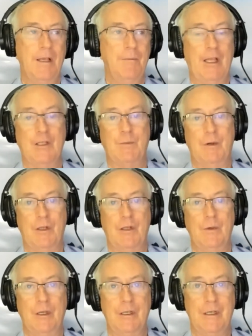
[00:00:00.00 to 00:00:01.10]
But that's what
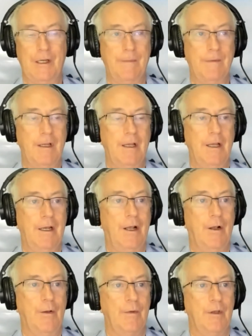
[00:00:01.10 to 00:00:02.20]
Q E did.
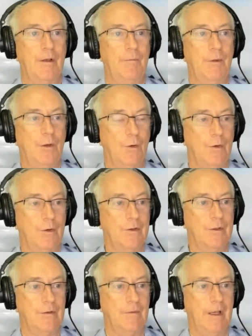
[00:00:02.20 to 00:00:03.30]
Now,
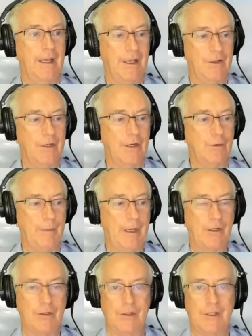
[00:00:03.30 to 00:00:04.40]
because, again, central
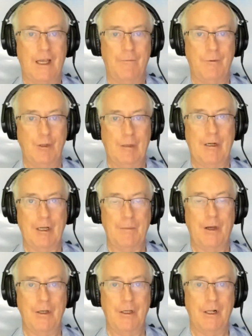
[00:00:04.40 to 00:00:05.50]
banks are staffed predominantly
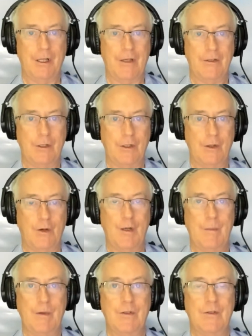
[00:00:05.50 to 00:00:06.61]
by neoclassical
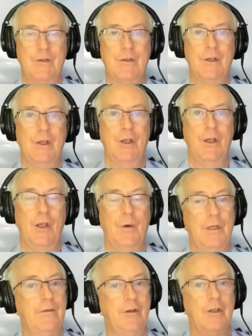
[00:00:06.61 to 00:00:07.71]
economists who are
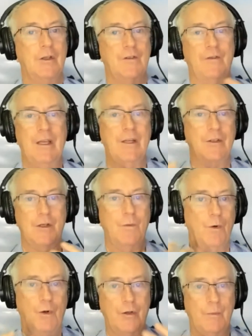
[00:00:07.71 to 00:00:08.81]
living in this fantasy
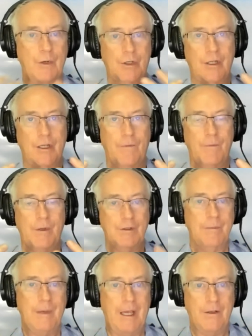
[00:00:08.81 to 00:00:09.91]
world in which the government's a
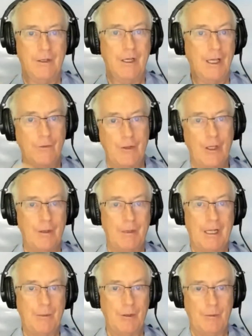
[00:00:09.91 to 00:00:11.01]
bad thing, even though they're
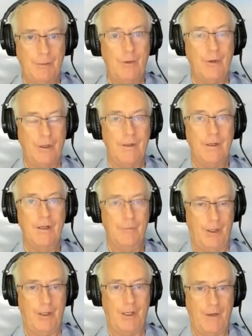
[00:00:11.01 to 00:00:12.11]
bloody well employed
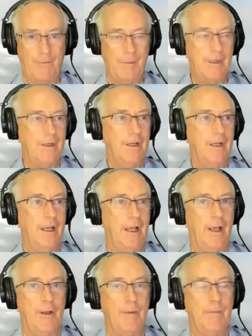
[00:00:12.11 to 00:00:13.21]
by the government,
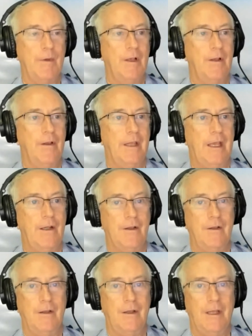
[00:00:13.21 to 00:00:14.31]
um, they,
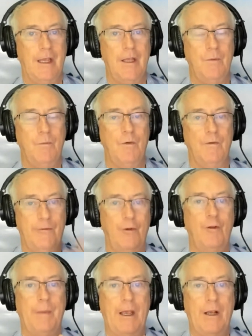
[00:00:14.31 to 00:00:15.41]
they will
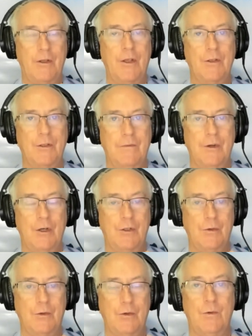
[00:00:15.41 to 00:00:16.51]
fall back on those
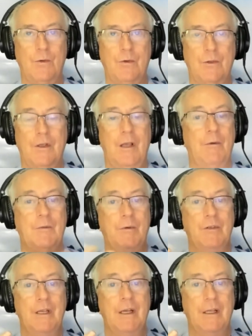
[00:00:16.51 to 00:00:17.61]
conventional tools. And what we're
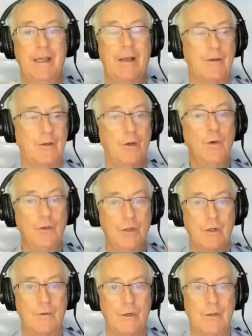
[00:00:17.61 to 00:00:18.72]
seeing it now is a huge
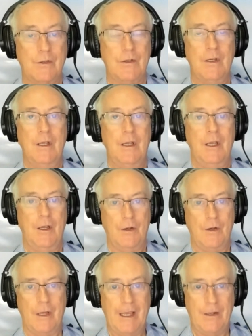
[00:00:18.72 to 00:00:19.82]
increase
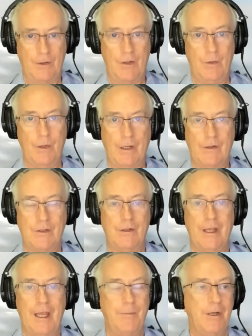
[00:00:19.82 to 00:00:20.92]
in, again, Q E still
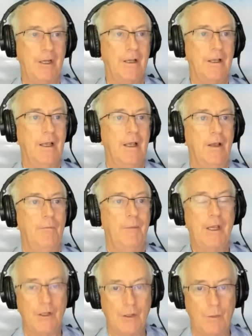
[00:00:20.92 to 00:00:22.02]
happening,
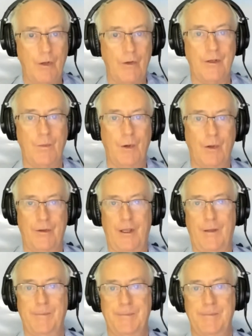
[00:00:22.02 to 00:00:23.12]
making the wealthy wealthier.